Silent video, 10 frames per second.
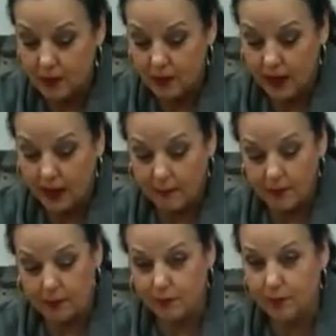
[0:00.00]
Now I'm
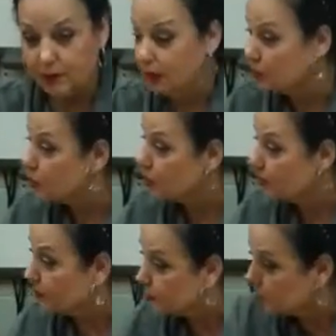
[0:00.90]
going to put those
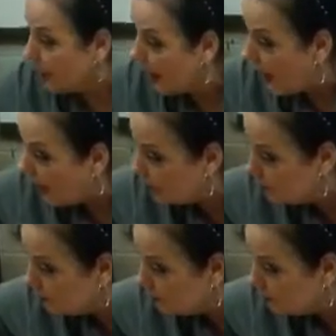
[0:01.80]
numbers back.